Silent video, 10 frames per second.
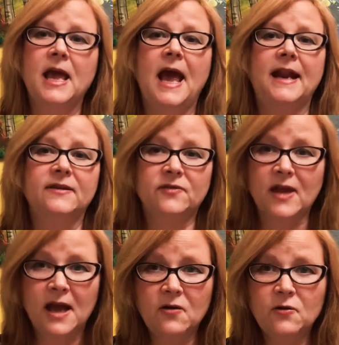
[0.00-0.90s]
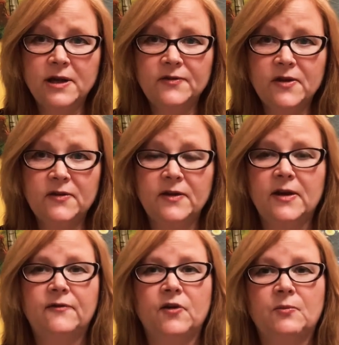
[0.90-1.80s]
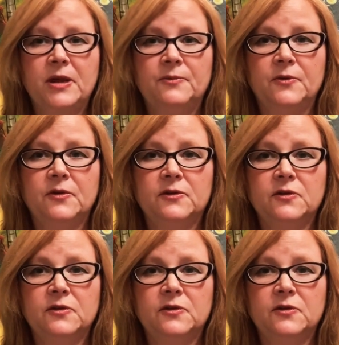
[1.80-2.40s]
And it's not always easy for people